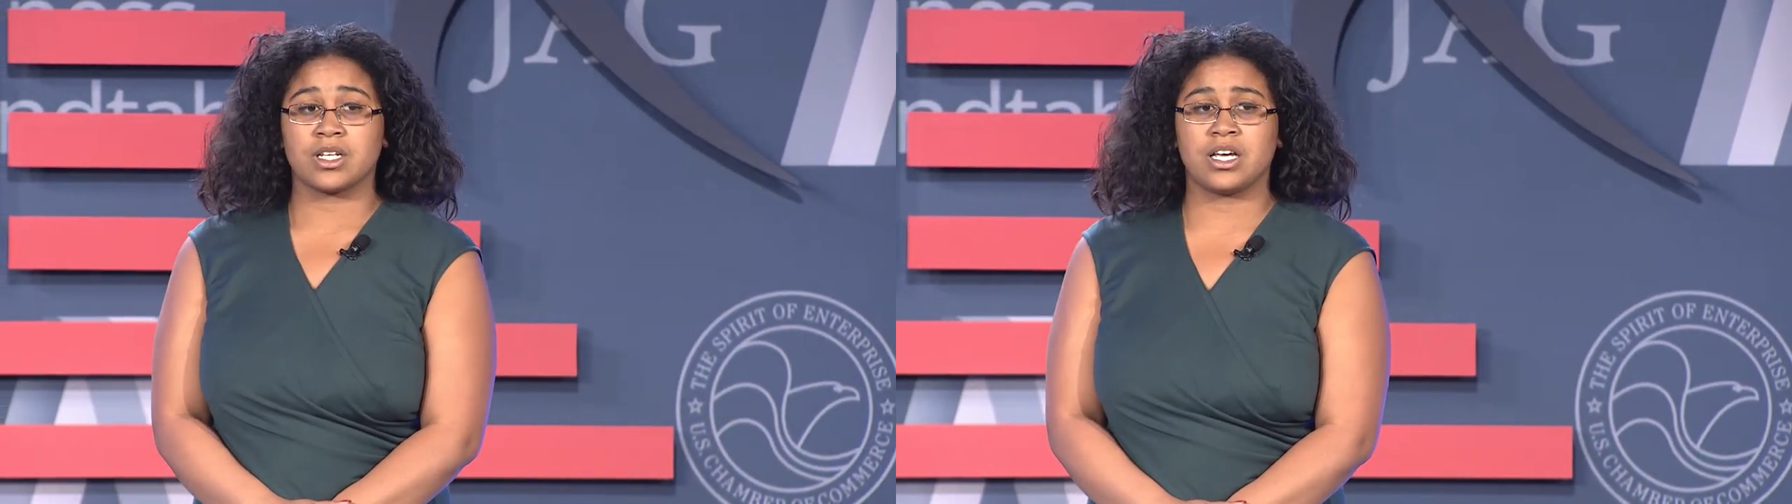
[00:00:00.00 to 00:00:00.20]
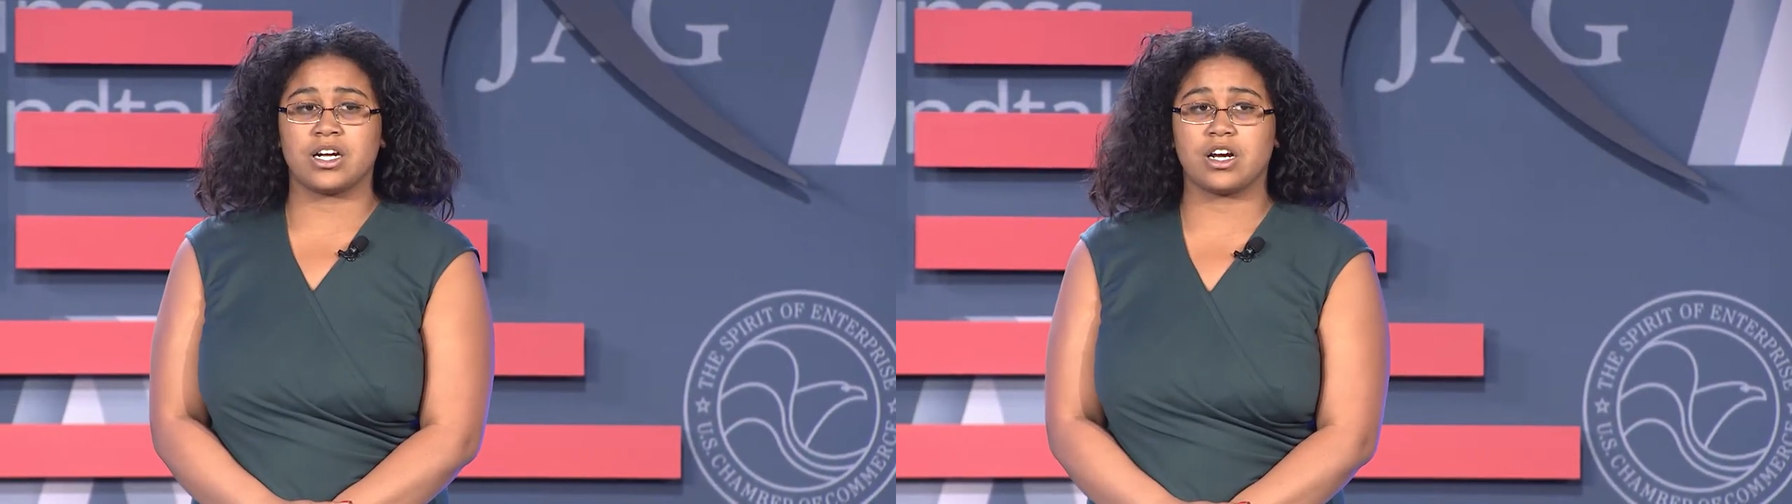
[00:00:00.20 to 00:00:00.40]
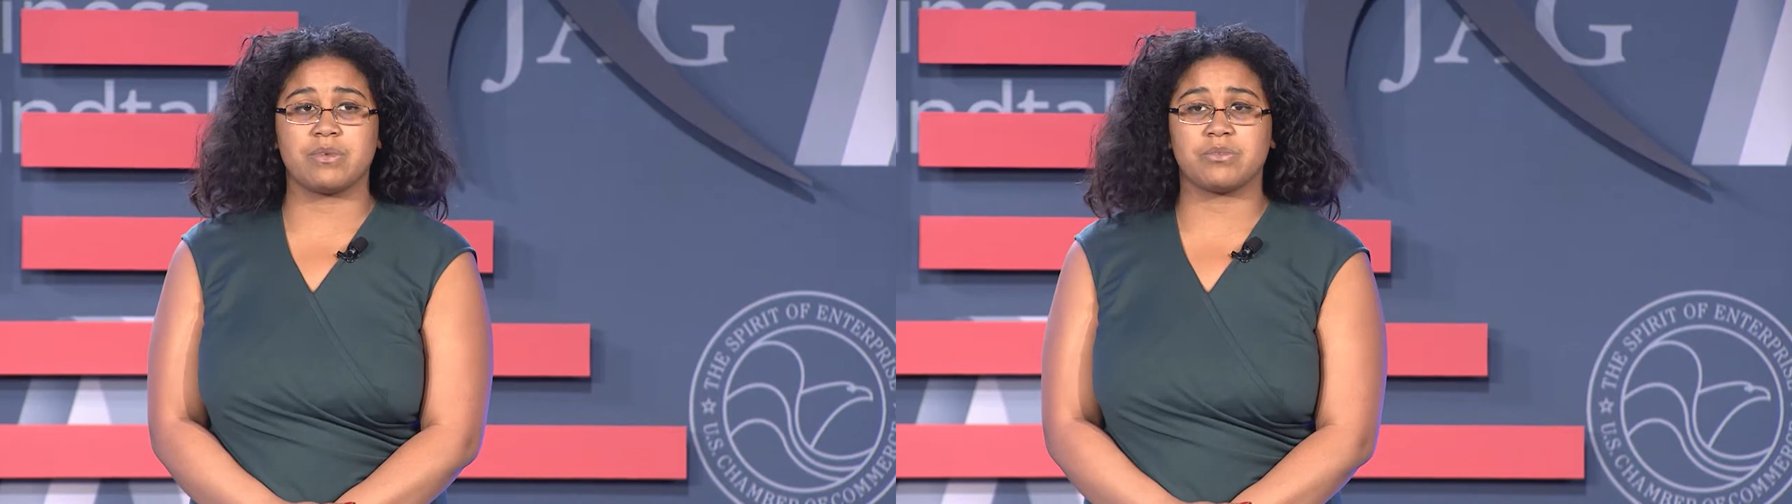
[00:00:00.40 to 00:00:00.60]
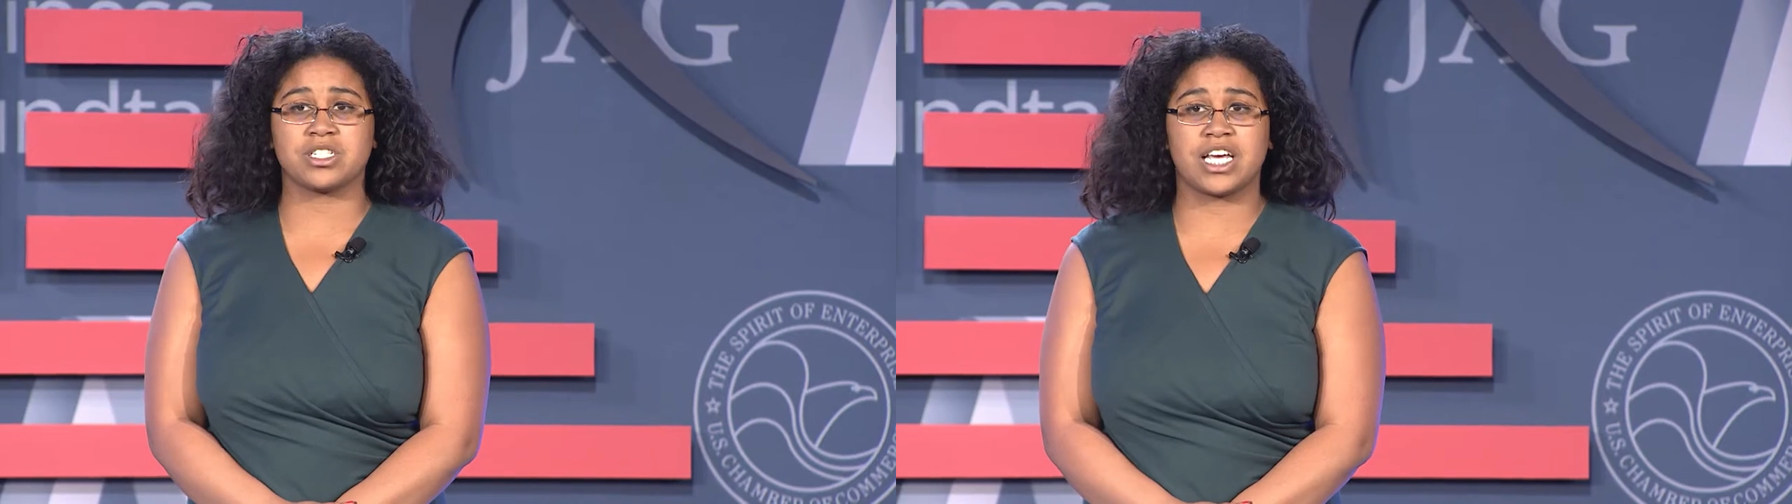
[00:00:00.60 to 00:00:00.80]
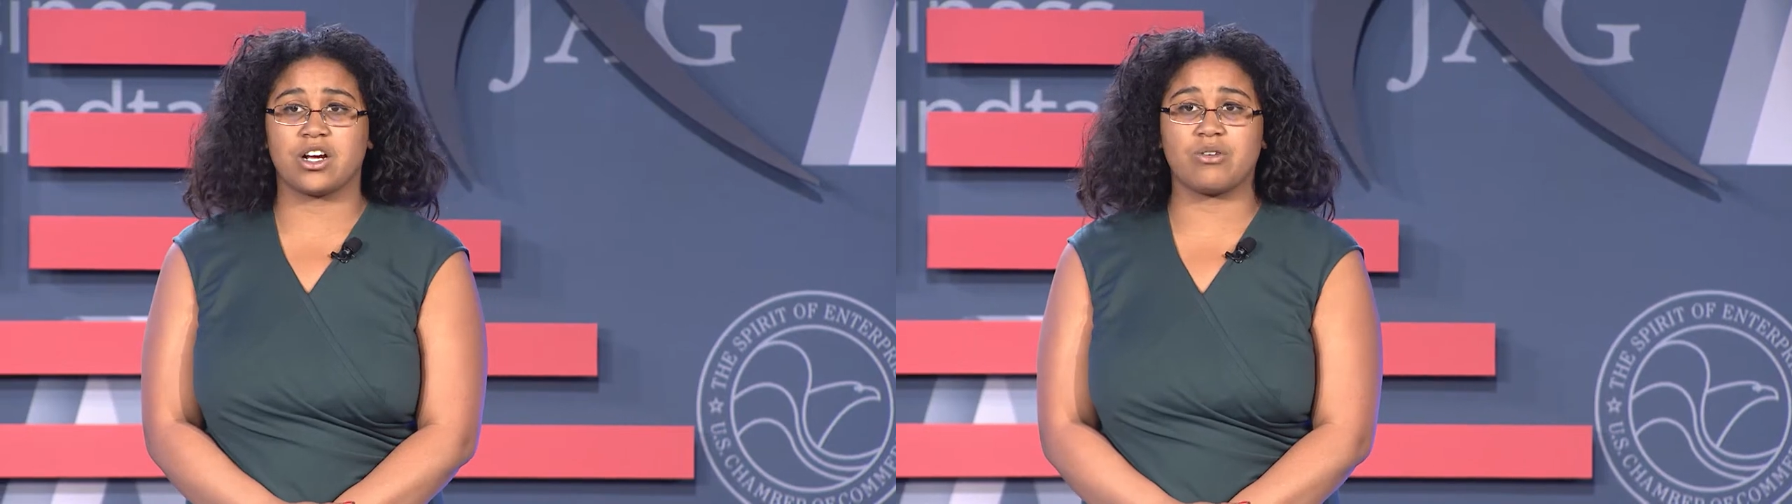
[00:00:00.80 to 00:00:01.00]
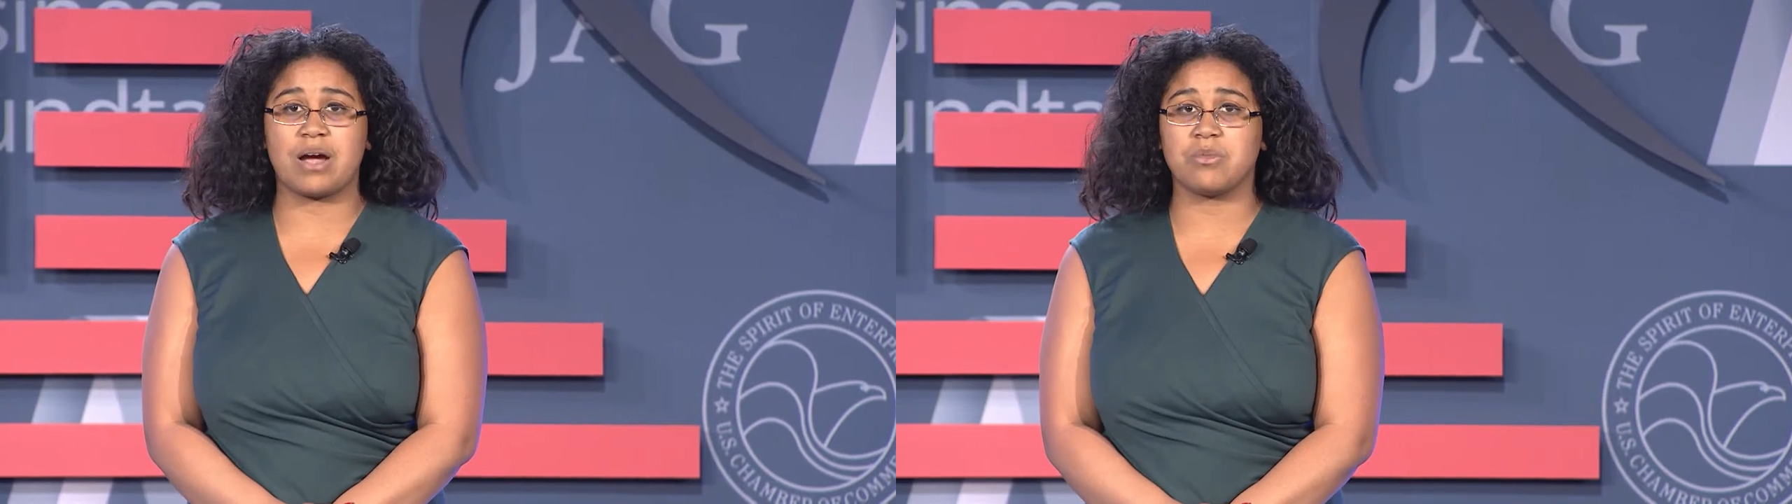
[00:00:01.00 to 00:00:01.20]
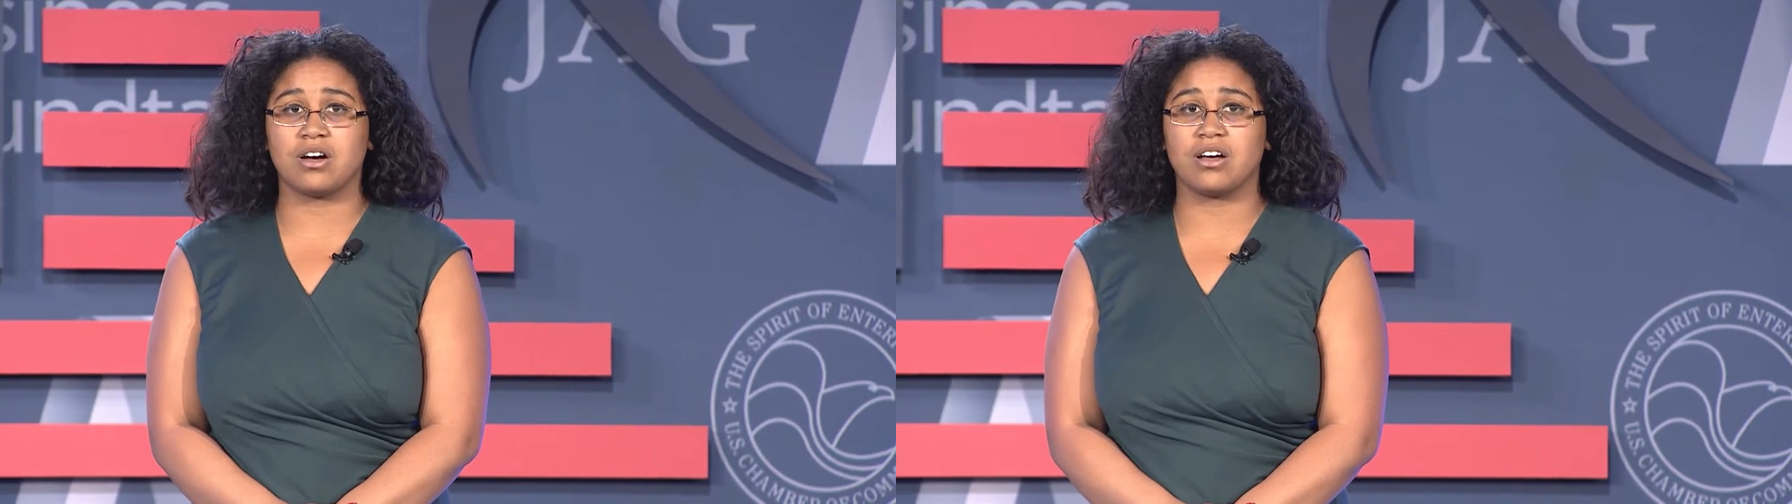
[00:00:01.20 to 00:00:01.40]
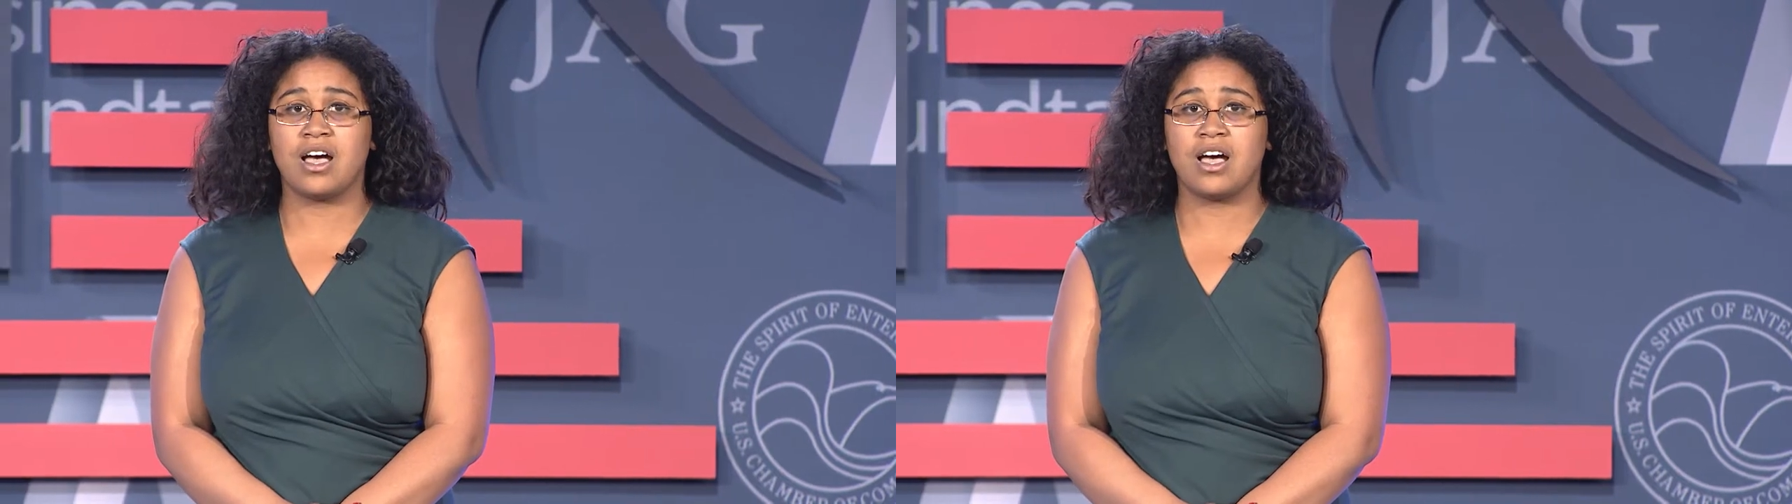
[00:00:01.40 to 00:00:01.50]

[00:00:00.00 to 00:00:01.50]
And I remember saying, "Grandma,